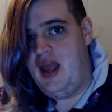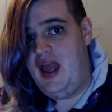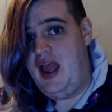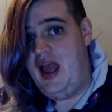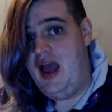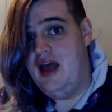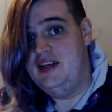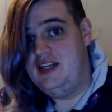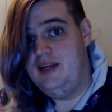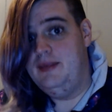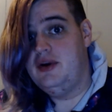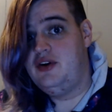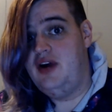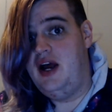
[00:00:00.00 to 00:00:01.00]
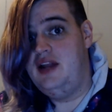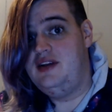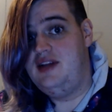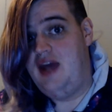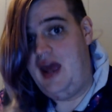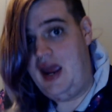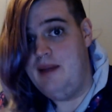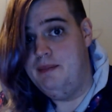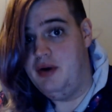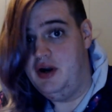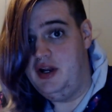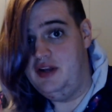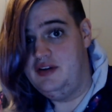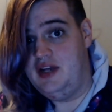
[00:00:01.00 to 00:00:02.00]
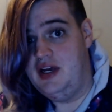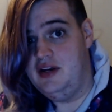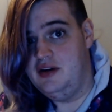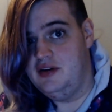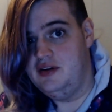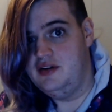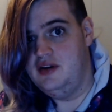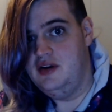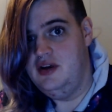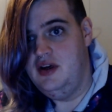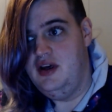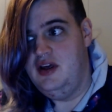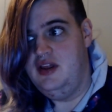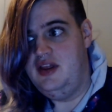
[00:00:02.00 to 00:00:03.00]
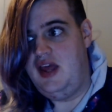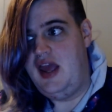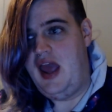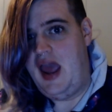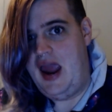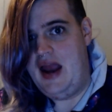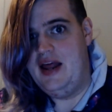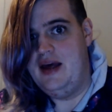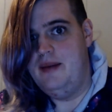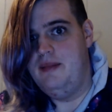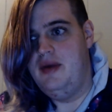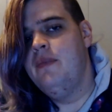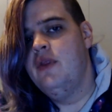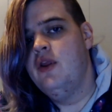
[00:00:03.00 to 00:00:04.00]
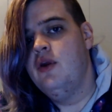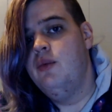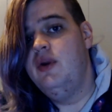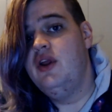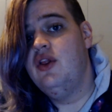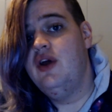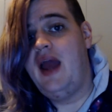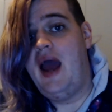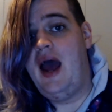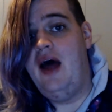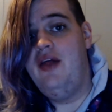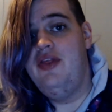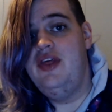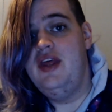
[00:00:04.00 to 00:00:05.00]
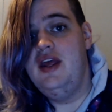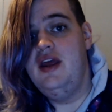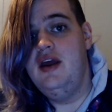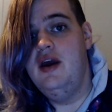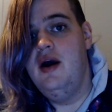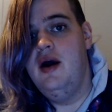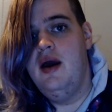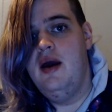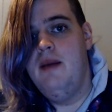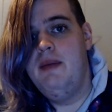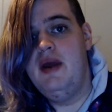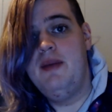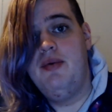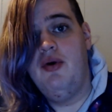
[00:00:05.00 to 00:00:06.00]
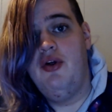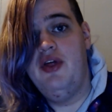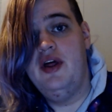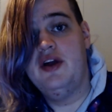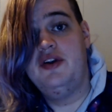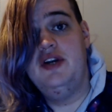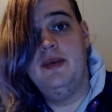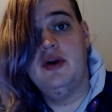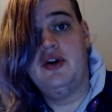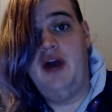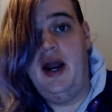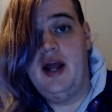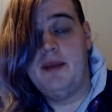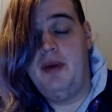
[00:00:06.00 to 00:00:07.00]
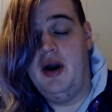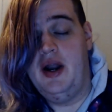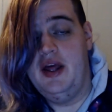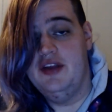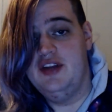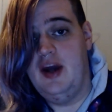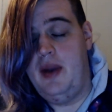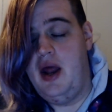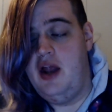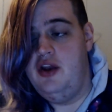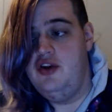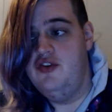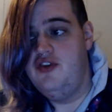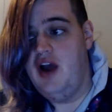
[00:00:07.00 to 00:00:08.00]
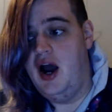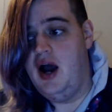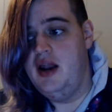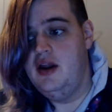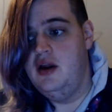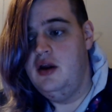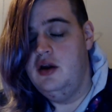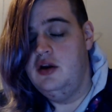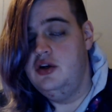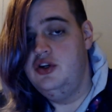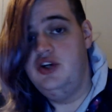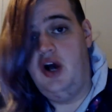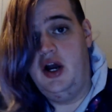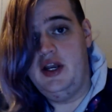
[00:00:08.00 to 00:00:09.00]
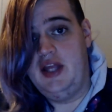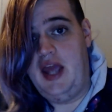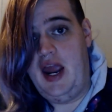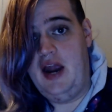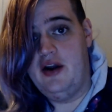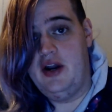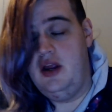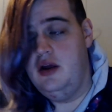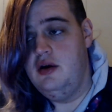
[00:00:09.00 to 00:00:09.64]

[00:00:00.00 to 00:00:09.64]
And Democrats hate Bernie Sanders. They hate him. When you look at the people the Democratic Party has nominated, you've got John Kerry.